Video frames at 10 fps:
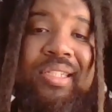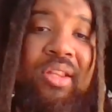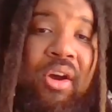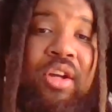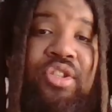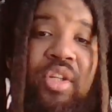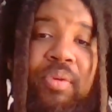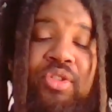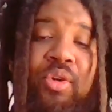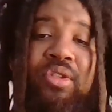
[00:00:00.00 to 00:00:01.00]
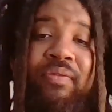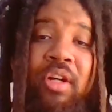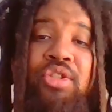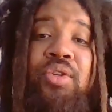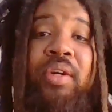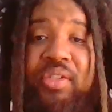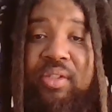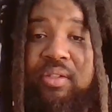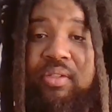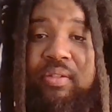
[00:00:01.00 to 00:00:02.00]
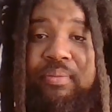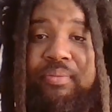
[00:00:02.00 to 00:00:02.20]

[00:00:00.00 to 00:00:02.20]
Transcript: largely a result of our choices,